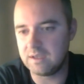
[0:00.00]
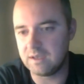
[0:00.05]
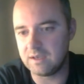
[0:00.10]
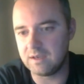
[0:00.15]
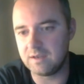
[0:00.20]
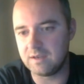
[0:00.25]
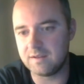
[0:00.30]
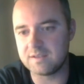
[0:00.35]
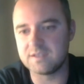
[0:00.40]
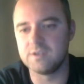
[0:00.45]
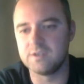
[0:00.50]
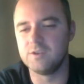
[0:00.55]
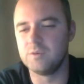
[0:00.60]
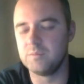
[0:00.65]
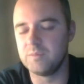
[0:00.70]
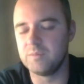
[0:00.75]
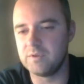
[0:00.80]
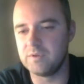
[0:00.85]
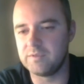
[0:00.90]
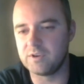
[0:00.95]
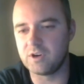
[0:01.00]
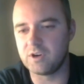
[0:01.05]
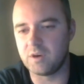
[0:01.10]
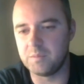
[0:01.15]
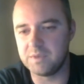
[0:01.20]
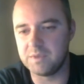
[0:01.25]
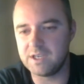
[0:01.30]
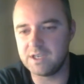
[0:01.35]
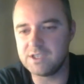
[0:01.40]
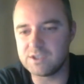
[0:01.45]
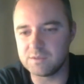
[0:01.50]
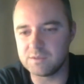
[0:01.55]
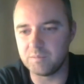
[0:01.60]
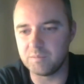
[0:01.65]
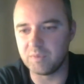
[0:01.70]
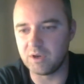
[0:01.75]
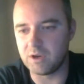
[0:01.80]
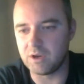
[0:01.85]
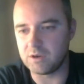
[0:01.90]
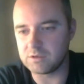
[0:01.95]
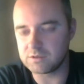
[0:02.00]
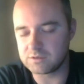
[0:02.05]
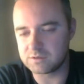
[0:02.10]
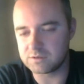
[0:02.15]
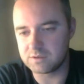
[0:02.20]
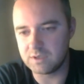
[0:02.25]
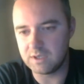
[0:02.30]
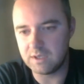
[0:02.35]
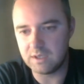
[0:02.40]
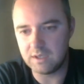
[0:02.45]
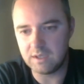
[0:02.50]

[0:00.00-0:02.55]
Uh, there's a number of accommodation blocks.